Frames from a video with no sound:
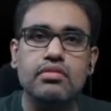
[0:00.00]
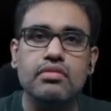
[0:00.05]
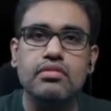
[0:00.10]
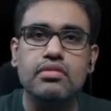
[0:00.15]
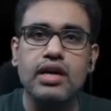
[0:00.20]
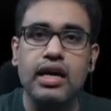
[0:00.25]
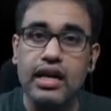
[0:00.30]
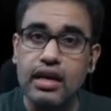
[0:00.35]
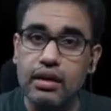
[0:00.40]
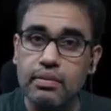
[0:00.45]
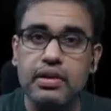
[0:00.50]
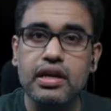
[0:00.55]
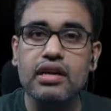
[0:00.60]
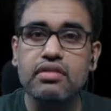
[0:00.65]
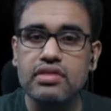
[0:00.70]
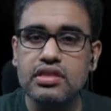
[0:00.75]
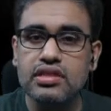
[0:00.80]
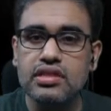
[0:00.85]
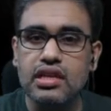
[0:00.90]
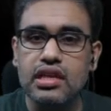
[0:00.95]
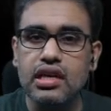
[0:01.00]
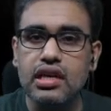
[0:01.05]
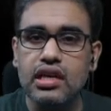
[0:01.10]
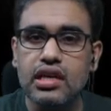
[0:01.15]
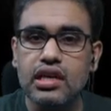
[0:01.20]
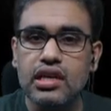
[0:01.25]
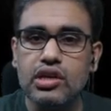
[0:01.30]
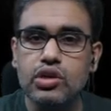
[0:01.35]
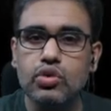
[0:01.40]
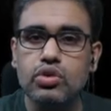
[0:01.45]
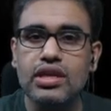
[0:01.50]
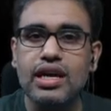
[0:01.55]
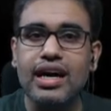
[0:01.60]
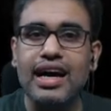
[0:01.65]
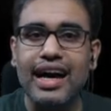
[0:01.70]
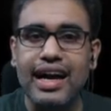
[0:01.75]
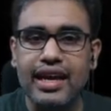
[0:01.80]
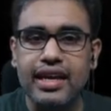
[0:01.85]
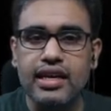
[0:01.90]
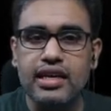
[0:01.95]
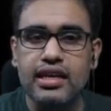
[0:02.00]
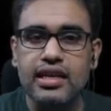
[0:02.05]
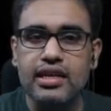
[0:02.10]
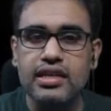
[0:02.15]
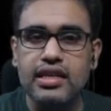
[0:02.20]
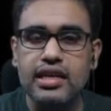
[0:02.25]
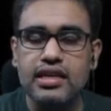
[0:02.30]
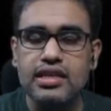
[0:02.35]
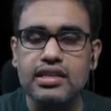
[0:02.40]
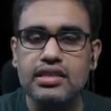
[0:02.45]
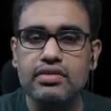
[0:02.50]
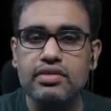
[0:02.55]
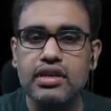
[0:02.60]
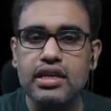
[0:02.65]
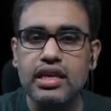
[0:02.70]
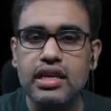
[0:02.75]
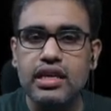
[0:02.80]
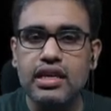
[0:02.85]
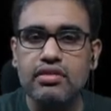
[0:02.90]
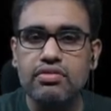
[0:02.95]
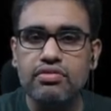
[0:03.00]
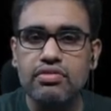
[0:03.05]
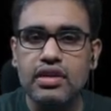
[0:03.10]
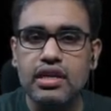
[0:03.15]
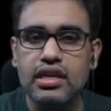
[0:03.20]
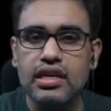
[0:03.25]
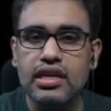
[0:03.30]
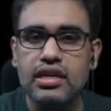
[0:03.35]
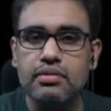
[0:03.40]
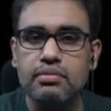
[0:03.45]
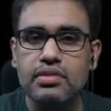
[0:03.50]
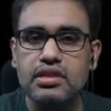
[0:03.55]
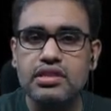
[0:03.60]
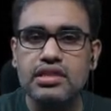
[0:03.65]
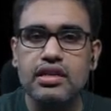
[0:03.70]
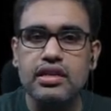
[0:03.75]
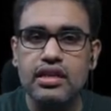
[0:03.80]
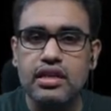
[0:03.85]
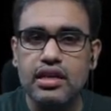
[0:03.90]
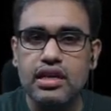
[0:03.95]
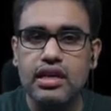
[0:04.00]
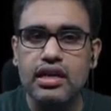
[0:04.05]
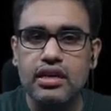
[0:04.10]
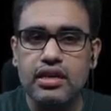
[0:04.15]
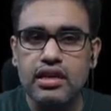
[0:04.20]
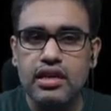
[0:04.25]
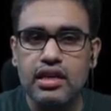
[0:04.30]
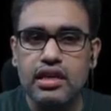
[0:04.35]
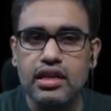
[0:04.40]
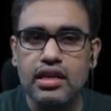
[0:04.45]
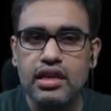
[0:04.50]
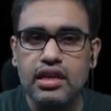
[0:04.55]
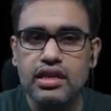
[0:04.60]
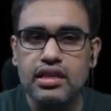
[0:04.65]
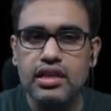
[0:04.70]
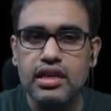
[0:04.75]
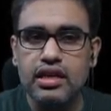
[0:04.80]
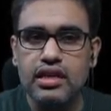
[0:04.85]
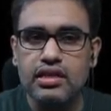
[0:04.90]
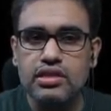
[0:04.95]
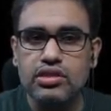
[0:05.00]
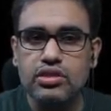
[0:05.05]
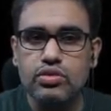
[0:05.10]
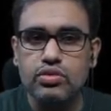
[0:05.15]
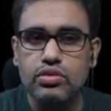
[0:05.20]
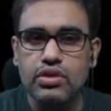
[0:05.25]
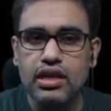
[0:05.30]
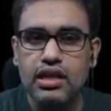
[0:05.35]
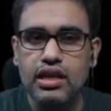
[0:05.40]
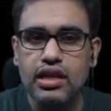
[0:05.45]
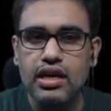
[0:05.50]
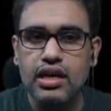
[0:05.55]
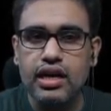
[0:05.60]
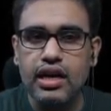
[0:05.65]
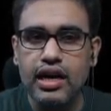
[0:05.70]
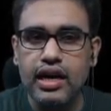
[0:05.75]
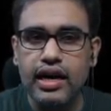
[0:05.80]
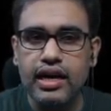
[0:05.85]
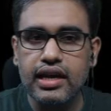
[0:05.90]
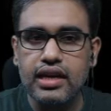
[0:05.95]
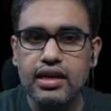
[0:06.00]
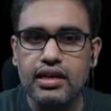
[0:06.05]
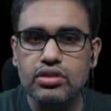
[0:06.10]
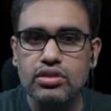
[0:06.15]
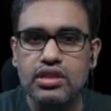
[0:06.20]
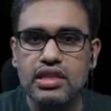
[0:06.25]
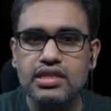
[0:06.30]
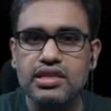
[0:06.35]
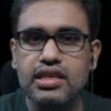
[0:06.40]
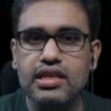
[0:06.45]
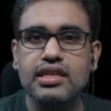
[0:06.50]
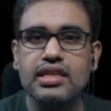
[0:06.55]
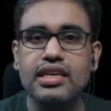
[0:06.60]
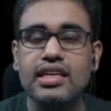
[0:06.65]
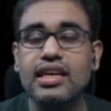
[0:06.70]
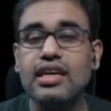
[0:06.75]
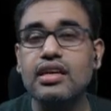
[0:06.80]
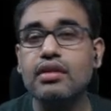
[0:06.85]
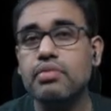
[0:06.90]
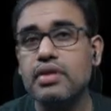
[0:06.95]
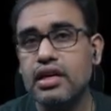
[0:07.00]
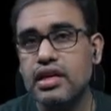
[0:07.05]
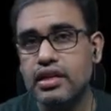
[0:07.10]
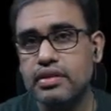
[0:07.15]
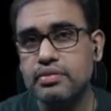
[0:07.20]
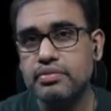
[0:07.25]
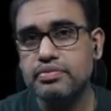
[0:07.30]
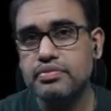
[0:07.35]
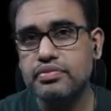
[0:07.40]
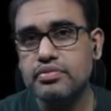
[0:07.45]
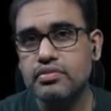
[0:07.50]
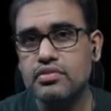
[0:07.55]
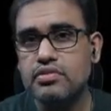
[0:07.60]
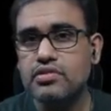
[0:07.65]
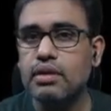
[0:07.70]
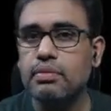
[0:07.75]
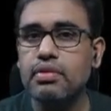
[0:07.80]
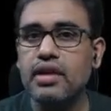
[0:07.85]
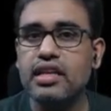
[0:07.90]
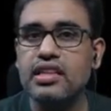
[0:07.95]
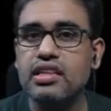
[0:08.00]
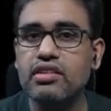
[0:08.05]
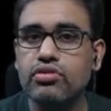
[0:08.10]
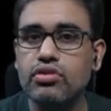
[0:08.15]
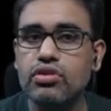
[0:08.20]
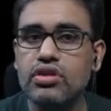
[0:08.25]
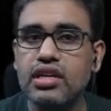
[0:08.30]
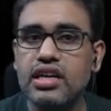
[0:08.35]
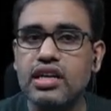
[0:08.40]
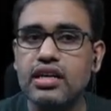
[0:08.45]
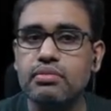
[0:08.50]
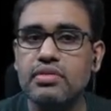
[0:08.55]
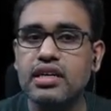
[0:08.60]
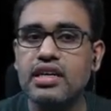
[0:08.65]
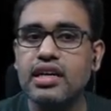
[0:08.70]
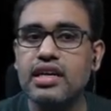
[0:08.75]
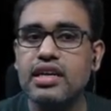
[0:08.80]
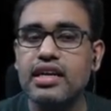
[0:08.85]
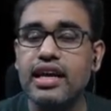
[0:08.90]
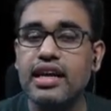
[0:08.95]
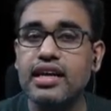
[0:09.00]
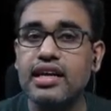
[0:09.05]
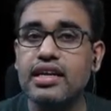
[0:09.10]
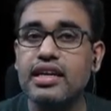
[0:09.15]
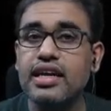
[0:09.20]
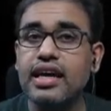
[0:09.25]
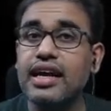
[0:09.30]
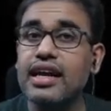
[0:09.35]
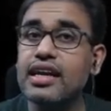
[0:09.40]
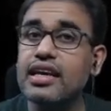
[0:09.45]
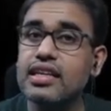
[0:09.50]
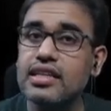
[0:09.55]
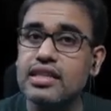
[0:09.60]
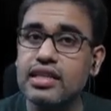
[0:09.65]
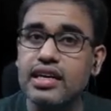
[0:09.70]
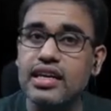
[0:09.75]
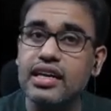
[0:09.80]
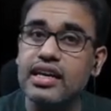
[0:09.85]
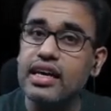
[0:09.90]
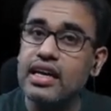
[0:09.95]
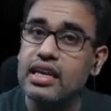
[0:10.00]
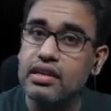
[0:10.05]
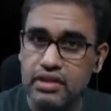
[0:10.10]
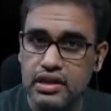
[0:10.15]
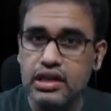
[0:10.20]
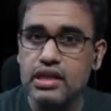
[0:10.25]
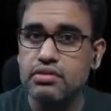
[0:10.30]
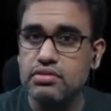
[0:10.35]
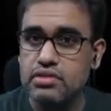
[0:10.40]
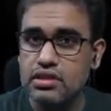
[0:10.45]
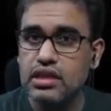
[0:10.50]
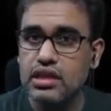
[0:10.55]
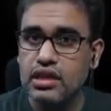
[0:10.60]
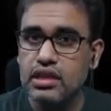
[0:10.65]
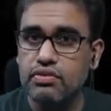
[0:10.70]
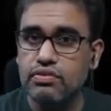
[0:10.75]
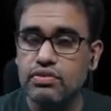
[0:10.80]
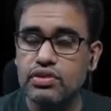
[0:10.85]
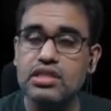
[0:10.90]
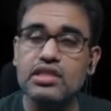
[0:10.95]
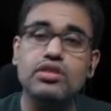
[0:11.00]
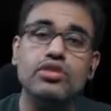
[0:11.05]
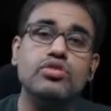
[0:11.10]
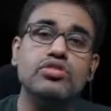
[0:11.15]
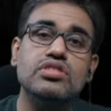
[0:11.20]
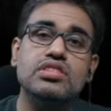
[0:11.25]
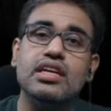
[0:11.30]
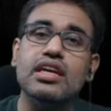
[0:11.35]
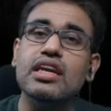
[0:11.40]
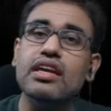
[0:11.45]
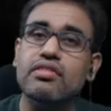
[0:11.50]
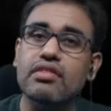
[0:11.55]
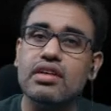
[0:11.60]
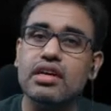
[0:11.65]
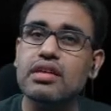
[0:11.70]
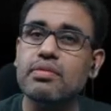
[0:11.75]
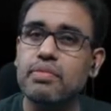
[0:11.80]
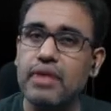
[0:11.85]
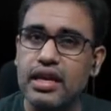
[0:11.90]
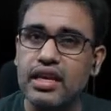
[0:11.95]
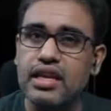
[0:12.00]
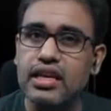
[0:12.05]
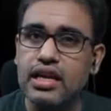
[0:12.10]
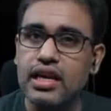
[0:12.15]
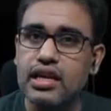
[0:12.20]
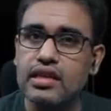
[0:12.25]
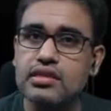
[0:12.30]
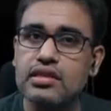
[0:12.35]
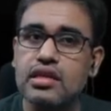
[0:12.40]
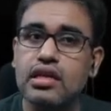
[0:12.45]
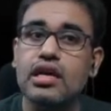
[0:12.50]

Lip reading: unpaired visceral to the hindgut, that is our inferior mesenteric artery, that is to the hindgut. So these are three unpaired, supplying the foregut, midgut, hindgut, and their derivatives, which includes the liver, the pancreas,